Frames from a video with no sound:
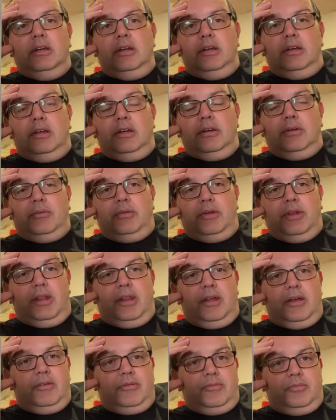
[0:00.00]

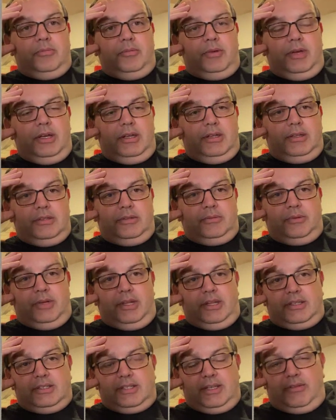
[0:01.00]
Whether
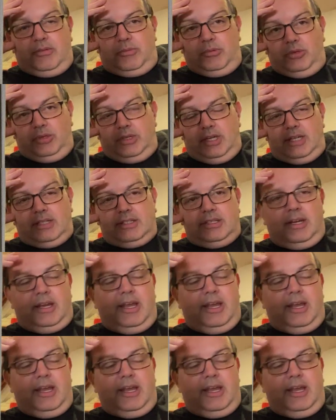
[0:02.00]
to save the broadcast.